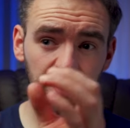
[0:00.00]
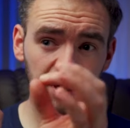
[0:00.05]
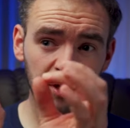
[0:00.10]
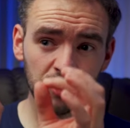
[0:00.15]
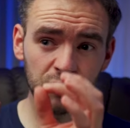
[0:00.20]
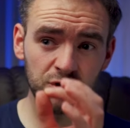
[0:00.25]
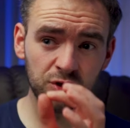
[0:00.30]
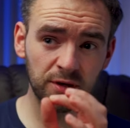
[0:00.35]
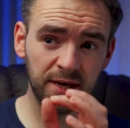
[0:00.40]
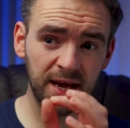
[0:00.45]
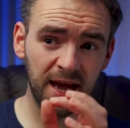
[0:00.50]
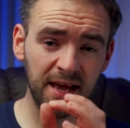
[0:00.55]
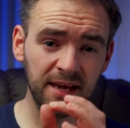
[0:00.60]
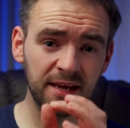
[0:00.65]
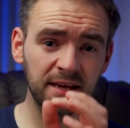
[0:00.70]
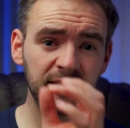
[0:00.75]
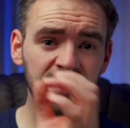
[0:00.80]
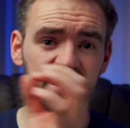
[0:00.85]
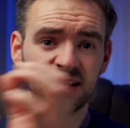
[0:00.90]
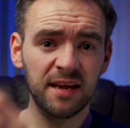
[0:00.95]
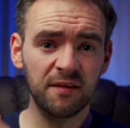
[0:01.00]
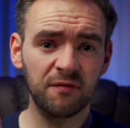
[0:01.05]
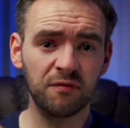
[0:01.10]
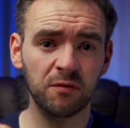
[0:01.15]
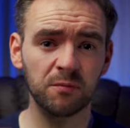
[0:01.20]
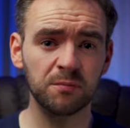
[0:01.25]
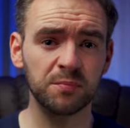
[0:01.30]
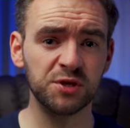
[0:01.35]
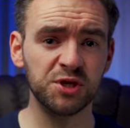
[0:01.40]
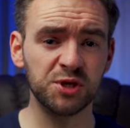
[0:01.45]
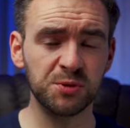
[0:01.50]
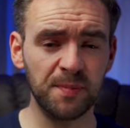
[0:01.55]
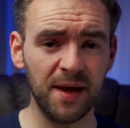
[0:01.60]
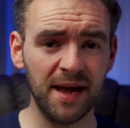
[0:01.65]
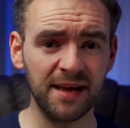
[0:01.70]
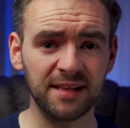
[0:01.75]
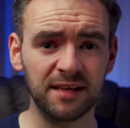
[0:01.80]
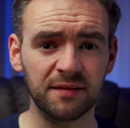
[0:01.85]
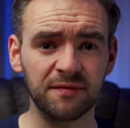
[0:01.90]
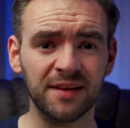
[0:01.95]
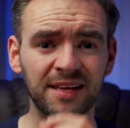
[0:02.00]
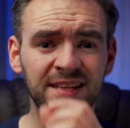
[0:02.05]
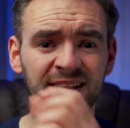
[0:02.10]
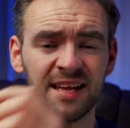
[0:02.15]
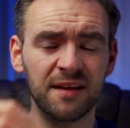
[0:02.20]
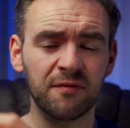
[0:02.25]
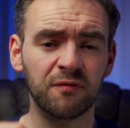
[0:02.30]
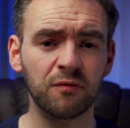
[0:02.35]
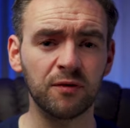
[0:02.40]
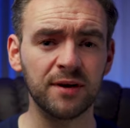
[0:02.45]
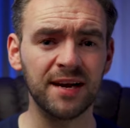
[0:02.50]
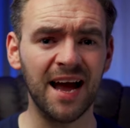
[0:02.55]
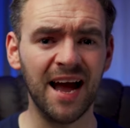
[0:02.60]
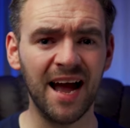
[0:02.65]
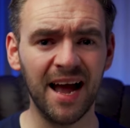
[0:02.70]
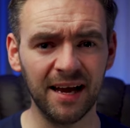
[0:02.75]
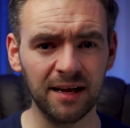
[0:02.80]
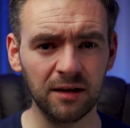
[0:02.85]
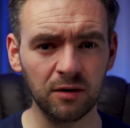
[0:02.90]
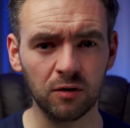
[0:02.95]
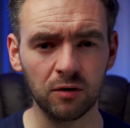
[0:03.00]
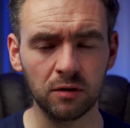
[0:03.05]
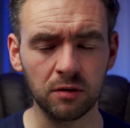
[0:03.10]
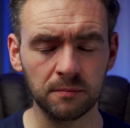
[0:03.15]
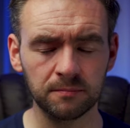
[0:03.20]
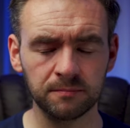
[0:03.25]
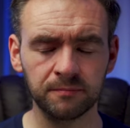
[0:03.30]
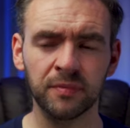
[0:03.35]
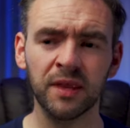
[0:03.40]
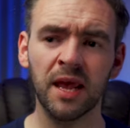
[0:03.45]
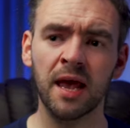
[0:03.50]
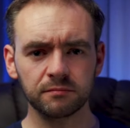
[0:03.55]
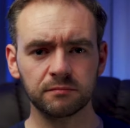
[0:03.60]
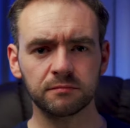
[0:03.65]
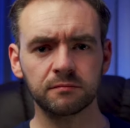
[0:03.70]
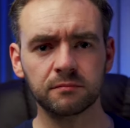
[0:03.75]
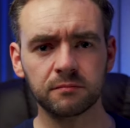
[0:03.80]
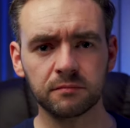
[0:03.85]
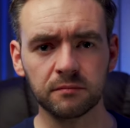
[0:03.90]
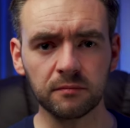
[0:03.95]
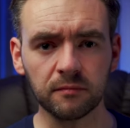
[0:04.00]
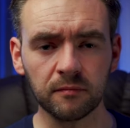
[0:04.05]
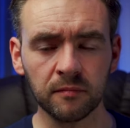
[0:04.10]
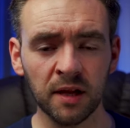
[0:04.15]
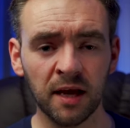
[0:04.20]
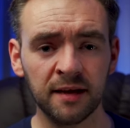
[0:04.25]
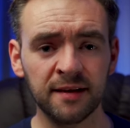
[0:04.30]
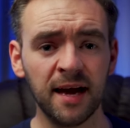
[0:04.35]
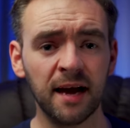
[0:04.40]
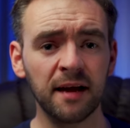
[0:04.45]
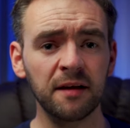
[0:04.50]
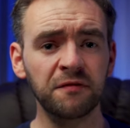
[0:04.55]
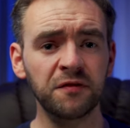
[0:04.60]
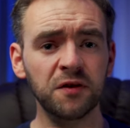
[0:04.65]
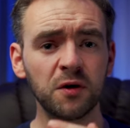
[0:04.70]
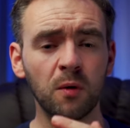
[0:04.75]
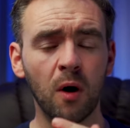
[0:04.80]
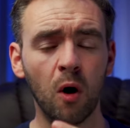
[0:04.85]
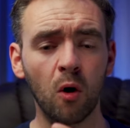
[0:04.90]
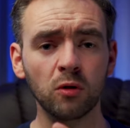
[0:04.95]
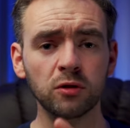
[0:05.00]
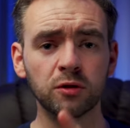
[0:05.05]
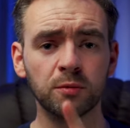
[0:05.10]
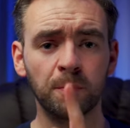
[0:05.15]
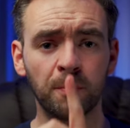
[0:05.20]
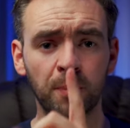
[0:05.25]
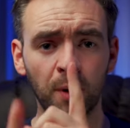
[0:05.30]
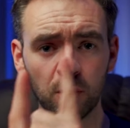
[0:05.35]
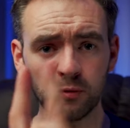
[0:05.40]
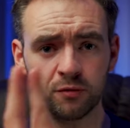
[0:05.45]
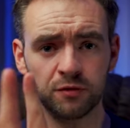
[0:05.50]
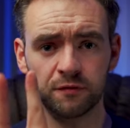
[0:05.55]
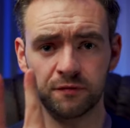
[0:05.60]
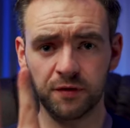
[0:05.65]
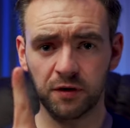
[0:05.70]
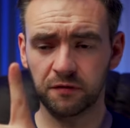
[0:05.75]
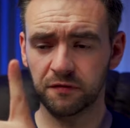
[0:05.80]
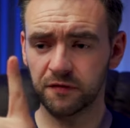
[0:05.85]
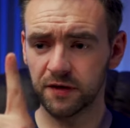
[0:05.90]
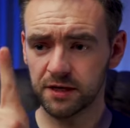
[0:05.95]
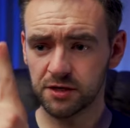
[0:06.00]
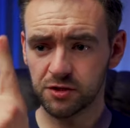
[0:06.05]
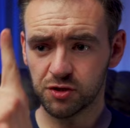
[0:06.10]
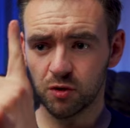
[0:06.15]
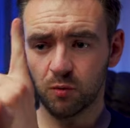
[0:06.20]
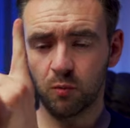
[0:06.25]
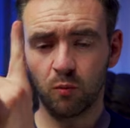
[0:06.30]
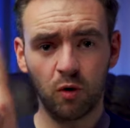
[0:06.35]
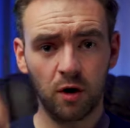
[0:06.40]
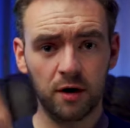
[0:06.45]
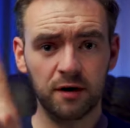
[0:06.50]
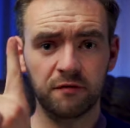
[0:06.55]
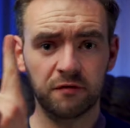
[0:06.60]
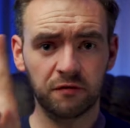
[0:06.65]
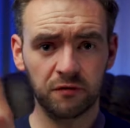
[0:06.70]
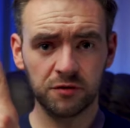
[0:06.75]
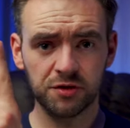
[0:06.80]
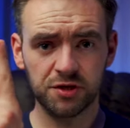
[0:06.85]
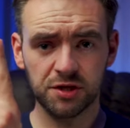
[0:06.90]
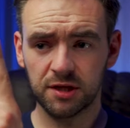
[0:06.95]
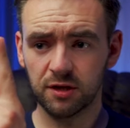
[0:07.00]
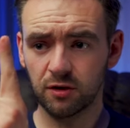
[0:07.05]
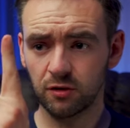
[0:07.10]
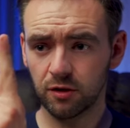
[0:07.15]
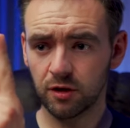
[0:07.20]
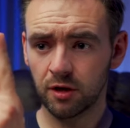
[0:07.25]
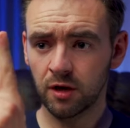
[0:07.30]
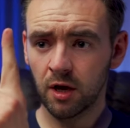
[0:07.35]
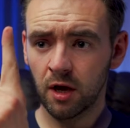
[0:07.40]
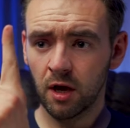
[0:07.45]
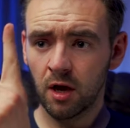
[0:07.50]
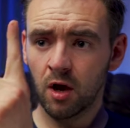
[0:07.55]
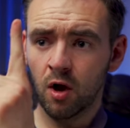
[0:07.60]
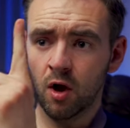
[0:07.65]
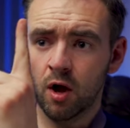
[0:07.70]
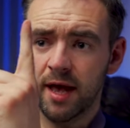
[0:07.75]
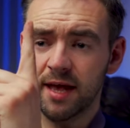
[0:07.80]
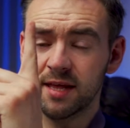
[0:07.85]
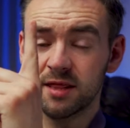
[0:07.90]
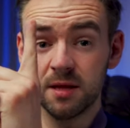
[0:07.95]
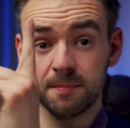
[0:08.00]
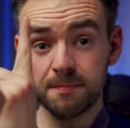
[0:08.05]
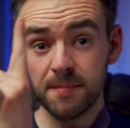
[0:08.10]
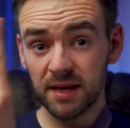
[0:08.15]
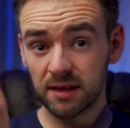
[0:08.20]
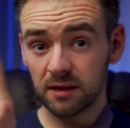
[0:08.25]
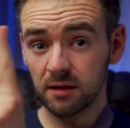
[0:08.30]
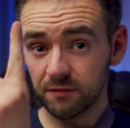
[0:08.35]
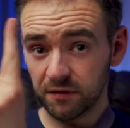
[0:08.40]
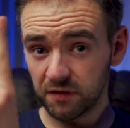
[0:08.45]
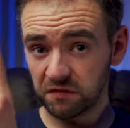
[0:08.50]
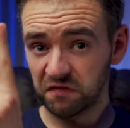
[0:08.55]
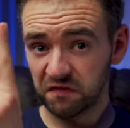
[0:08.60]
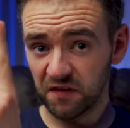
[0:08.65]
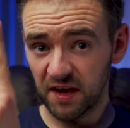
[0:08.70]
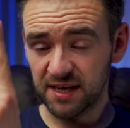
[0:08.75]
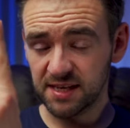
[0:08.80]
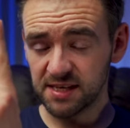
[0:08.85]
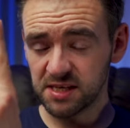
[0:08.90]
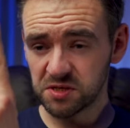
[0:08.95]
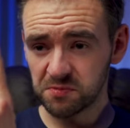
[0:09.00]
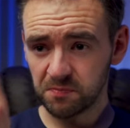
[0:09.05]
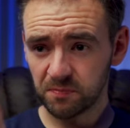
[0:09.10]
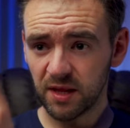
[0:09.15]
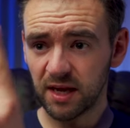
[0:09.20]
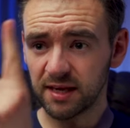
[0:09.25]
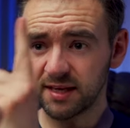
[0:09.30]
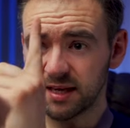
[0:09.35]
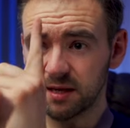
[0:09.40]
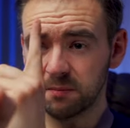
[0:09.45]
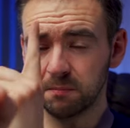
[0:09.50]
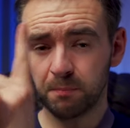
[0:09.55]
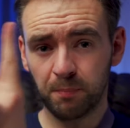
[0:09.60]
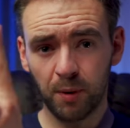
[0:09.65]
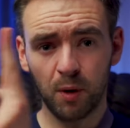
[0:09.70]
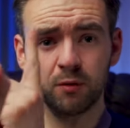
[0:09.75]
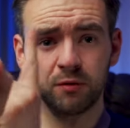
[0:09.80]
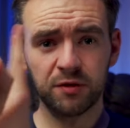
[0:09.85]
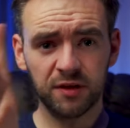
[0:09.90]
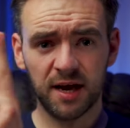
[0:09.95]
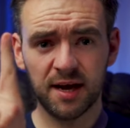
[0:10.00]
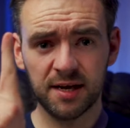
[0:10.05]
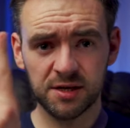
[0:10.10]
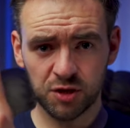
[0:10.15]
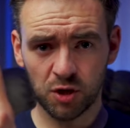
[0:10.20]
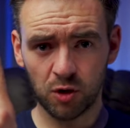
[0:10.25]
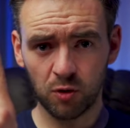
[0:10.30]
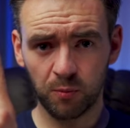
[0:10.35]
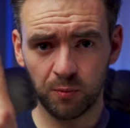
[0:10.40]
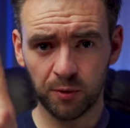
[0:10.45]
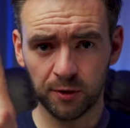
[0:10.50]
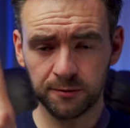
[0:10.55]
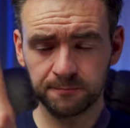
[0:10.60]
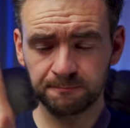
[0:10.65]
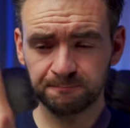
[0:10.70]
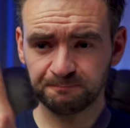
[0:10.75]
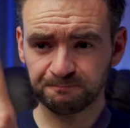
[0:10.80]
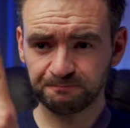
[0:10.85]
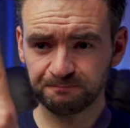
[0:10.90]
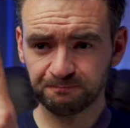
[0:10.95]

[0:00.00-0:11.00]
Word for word: because you're getting a different perspective, a different angle. Now, if you hold both of your fingers up, one in front of the other, in the middle of your face, and keep both eyes open,